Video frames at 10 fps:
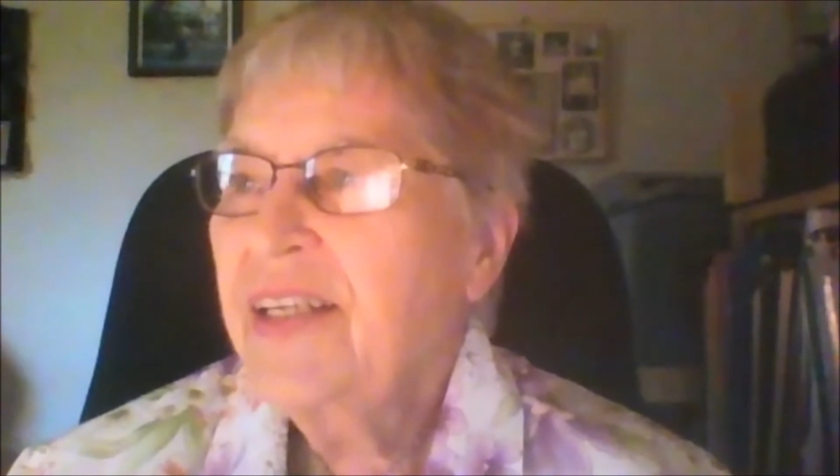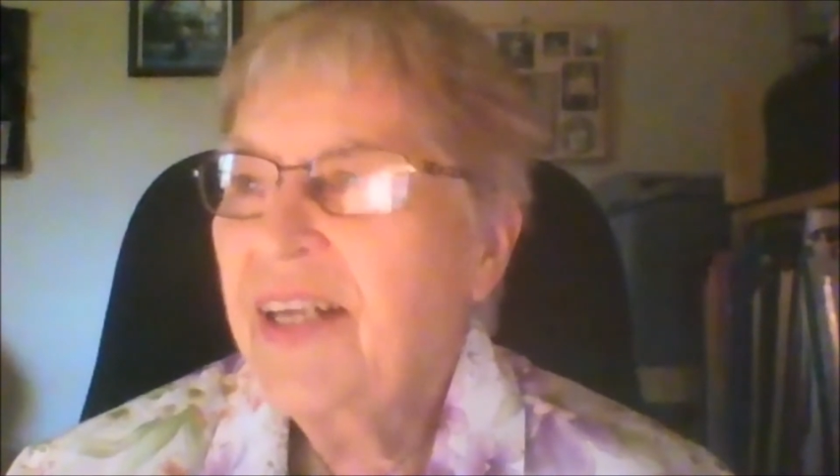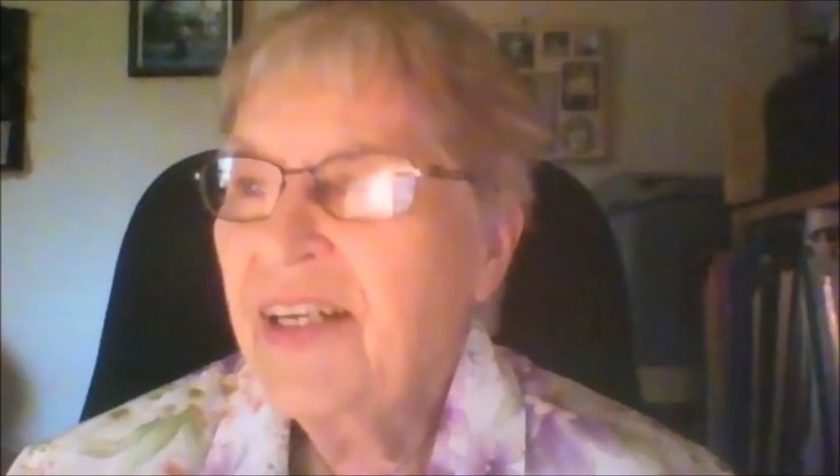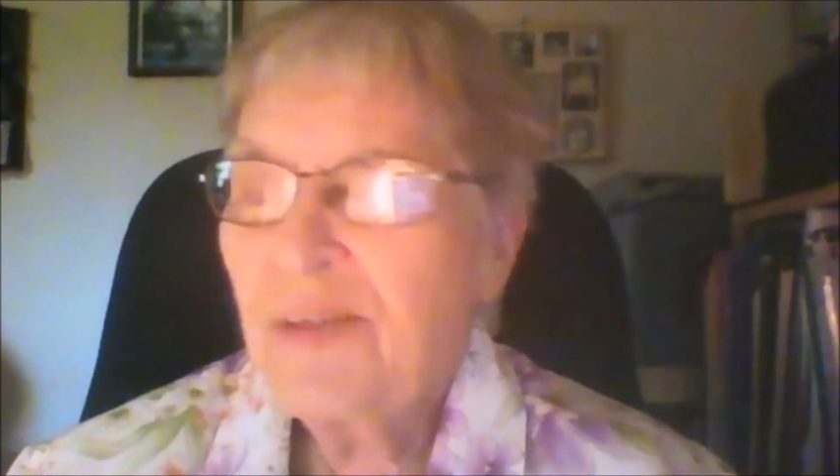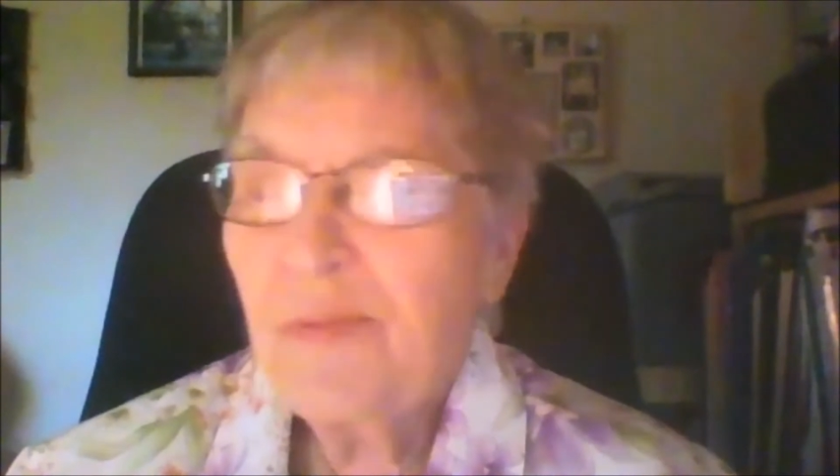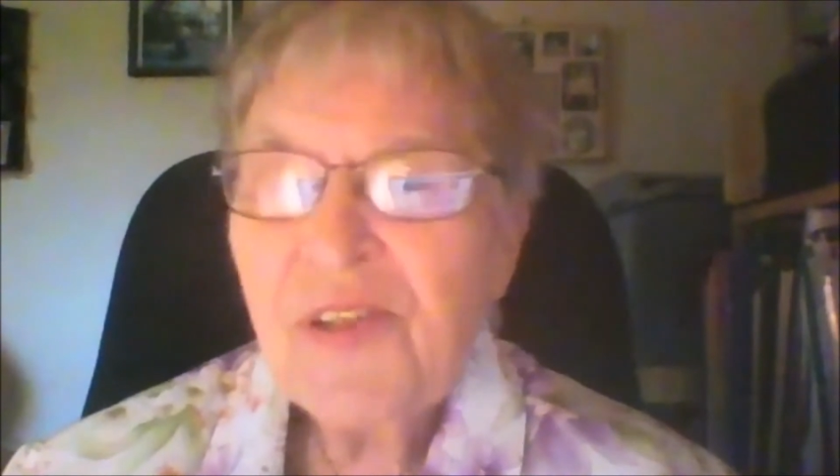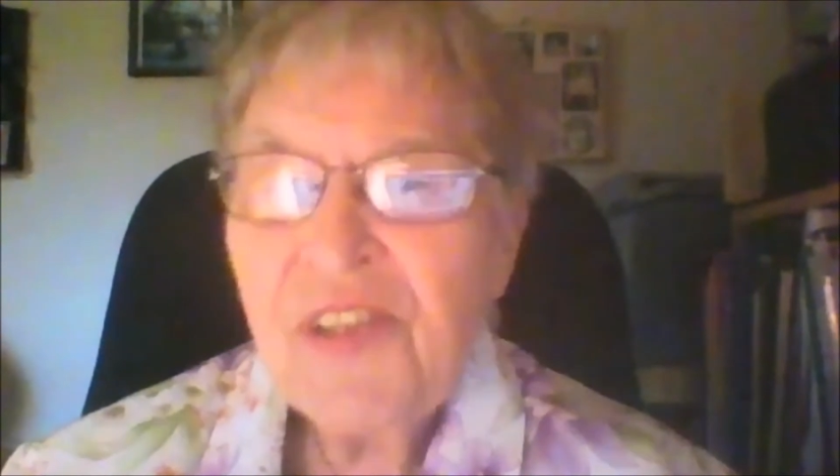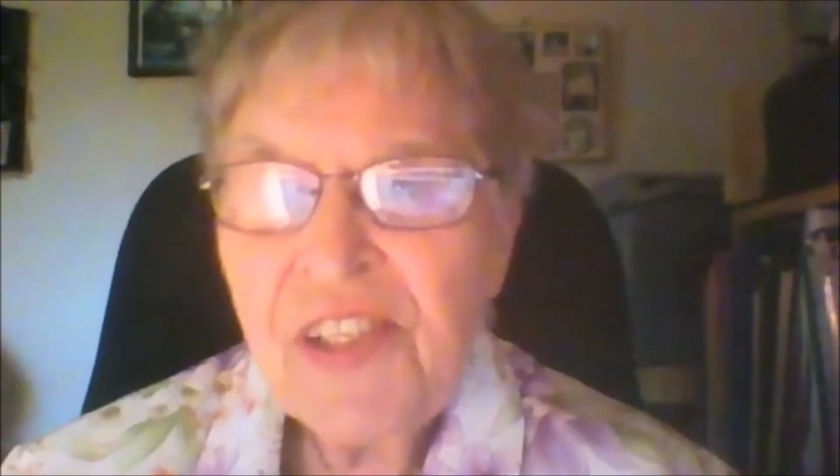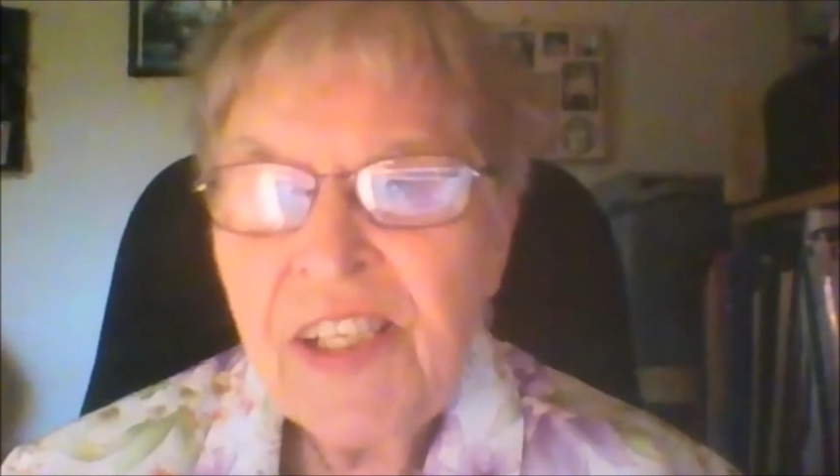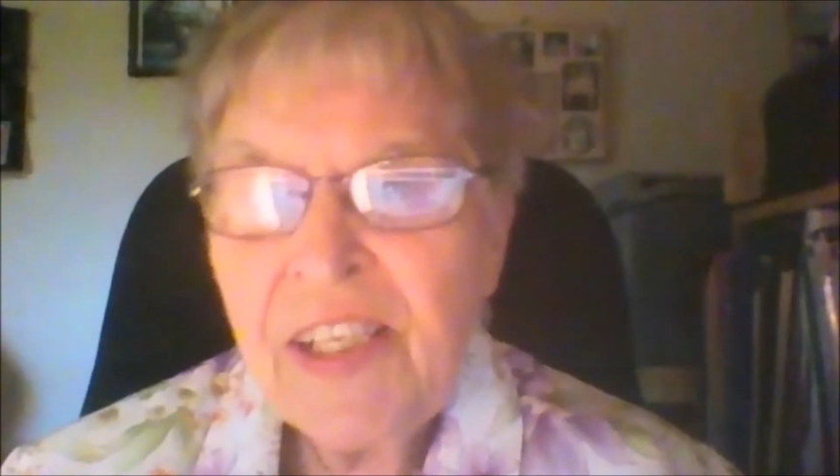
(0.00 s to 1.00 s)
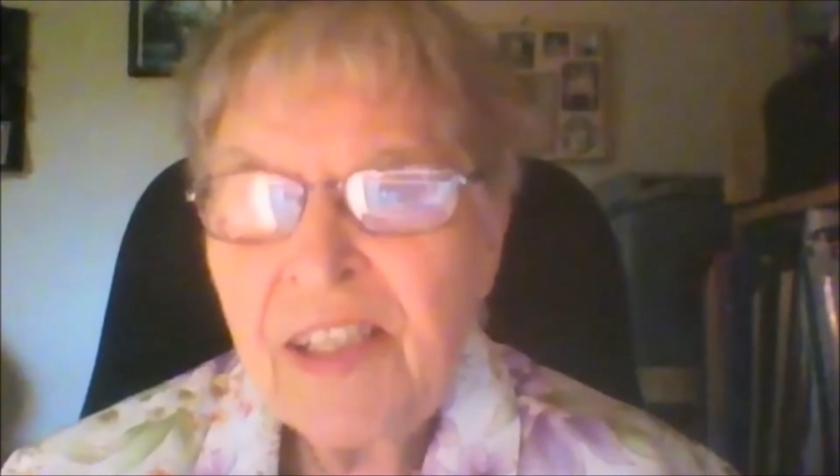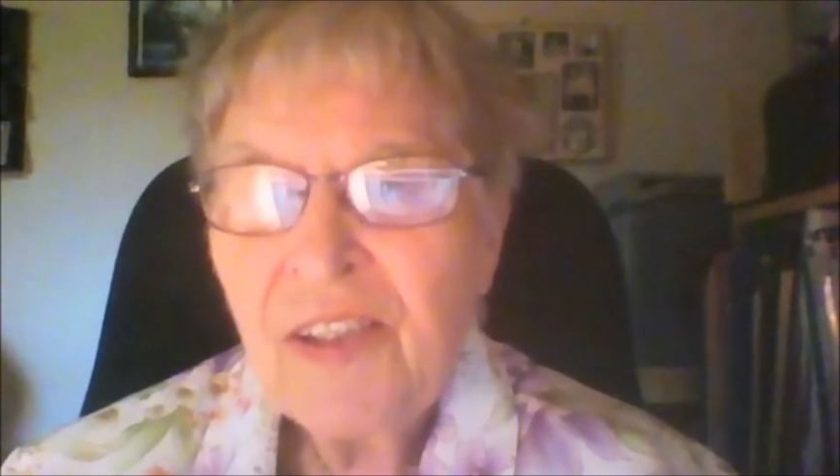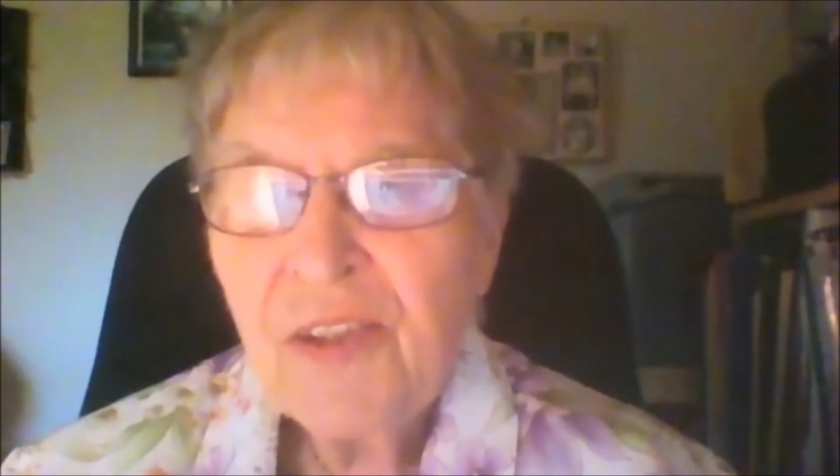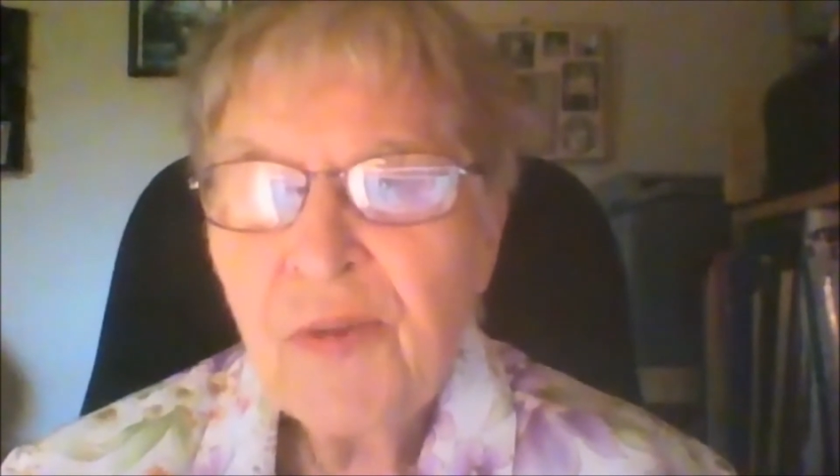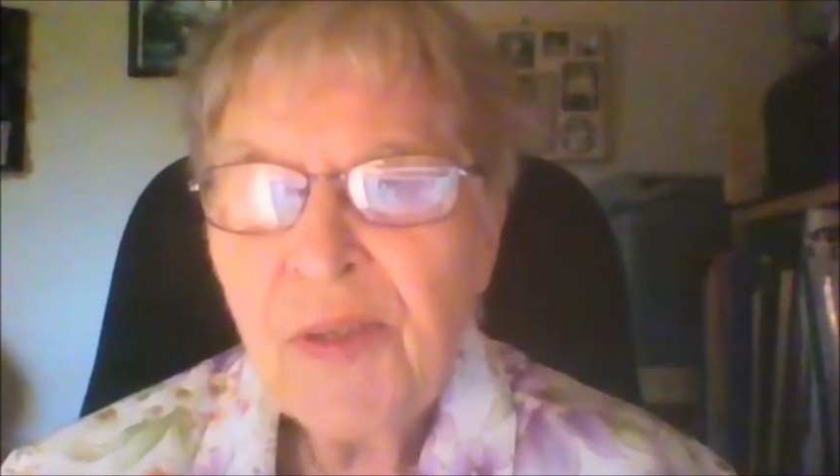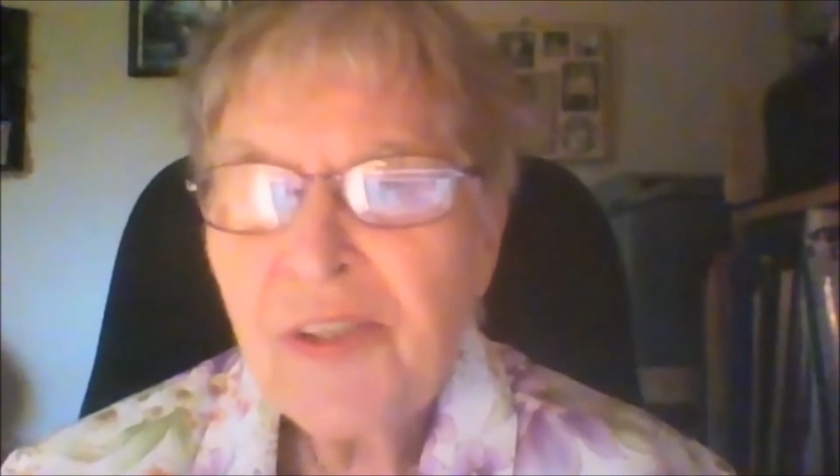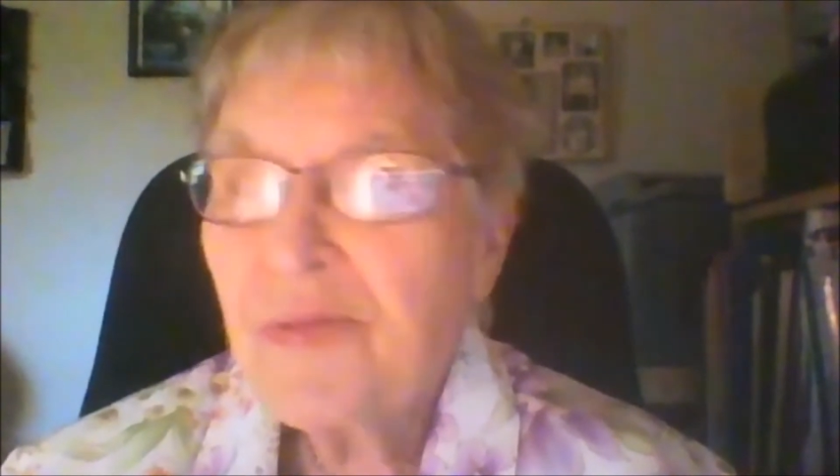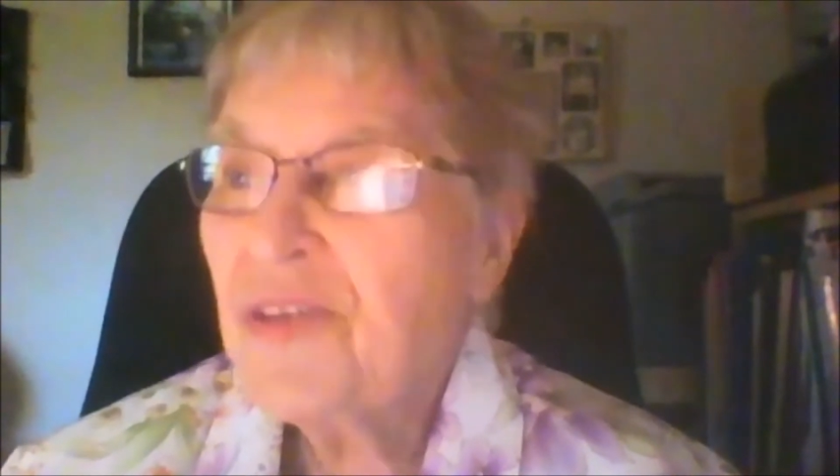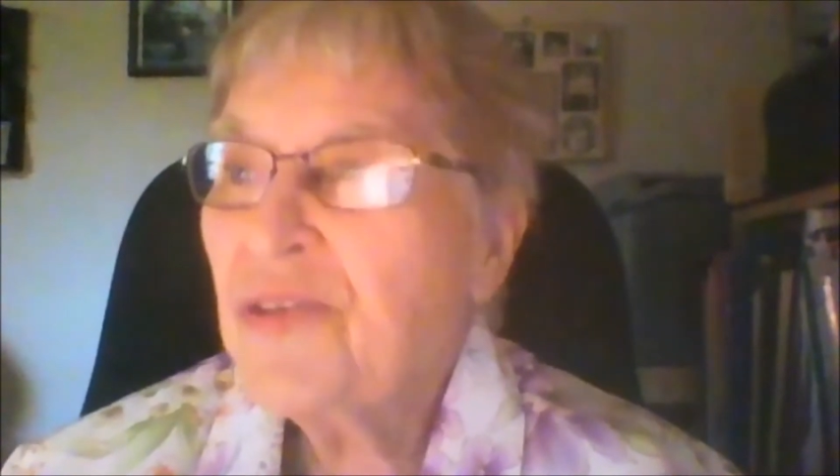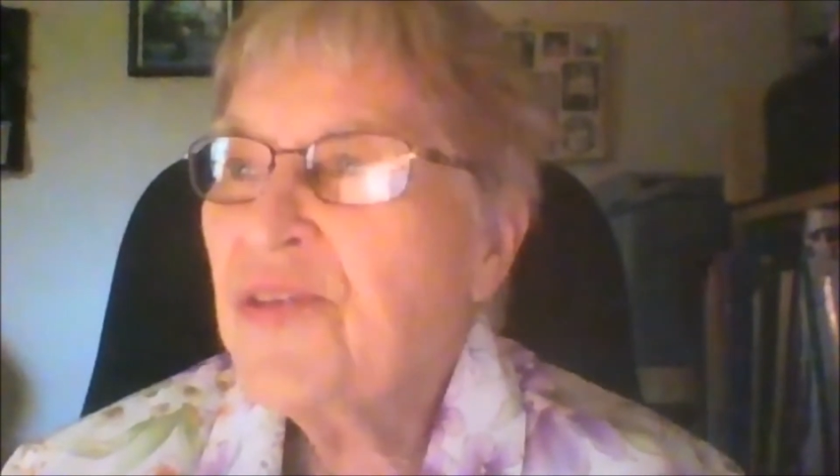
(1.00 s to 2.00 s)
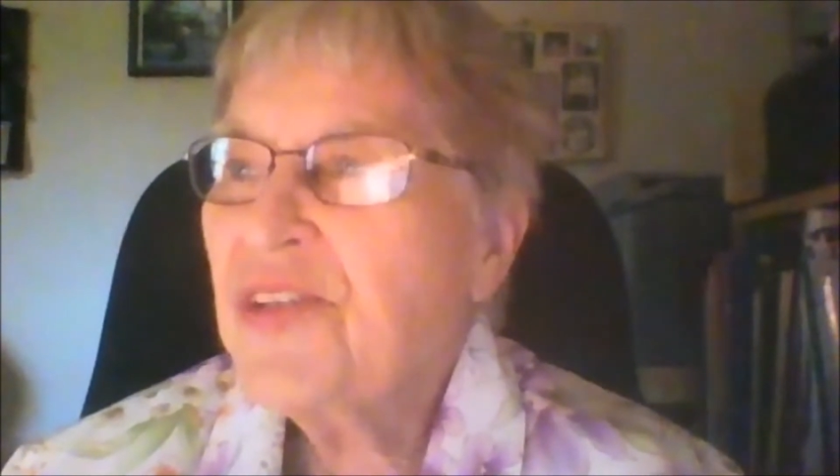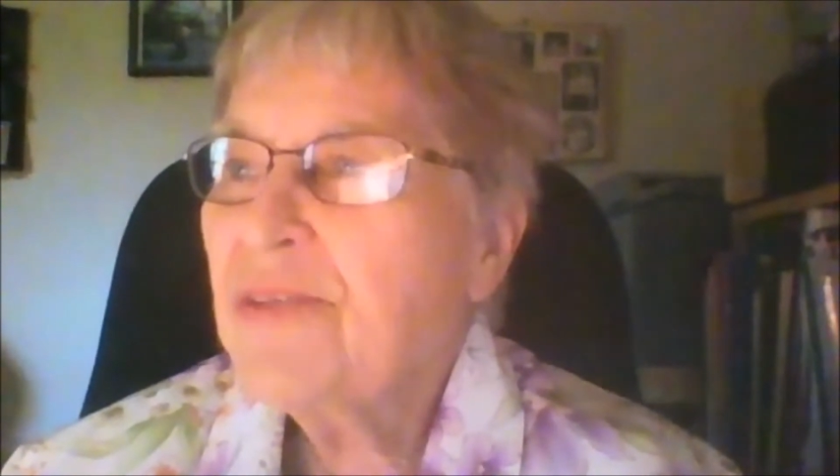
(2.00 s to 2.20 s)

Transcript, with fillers: And it was she who introduced